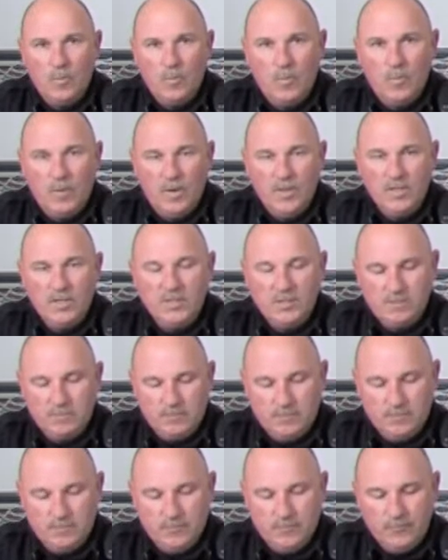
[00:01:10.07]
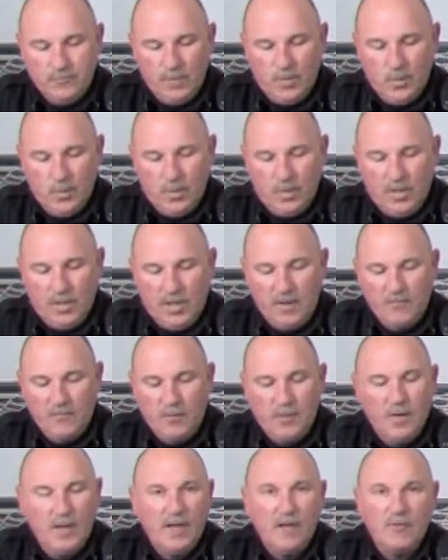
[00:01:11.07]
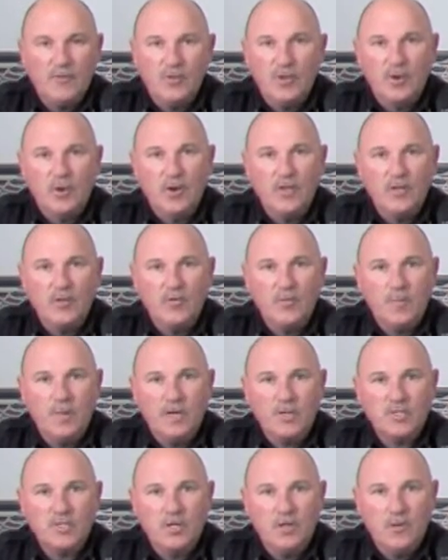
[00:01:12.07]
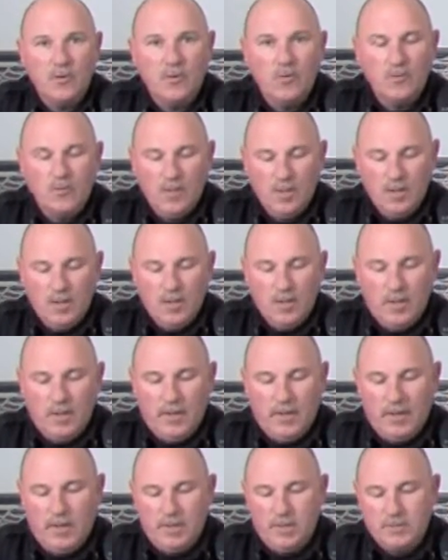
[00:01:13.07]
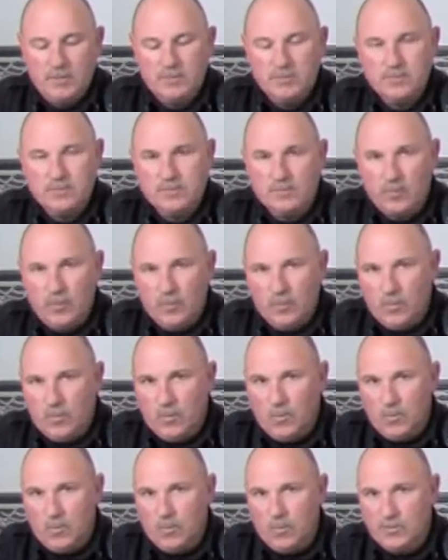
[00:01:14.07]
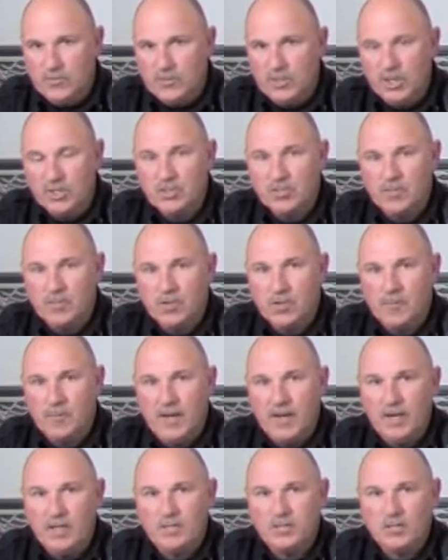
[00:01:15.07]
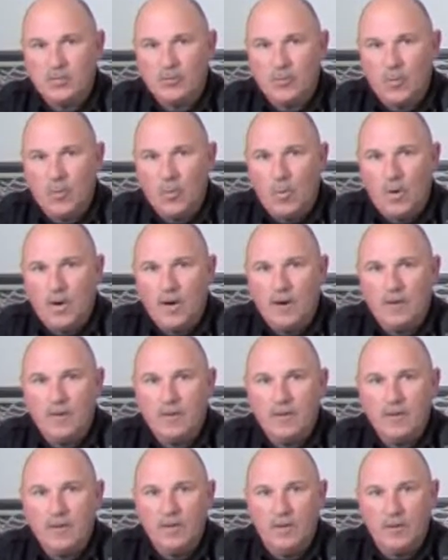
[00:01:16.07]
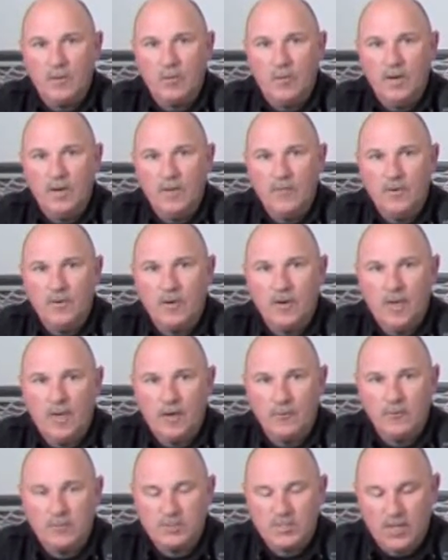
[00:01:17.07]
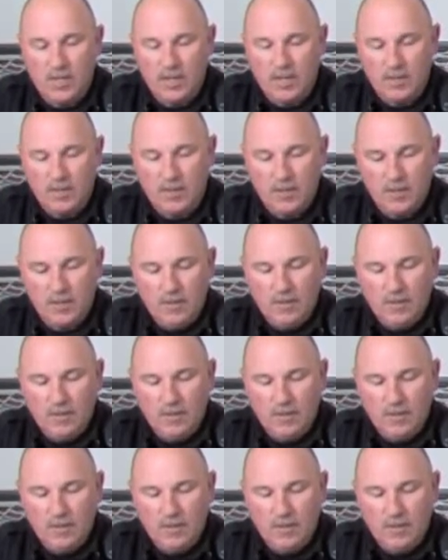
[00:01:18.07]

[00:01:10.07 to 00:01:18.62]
we would like for you to have a yearly inspection on them. 6-year maintenance is required. A 12-year hydrostatic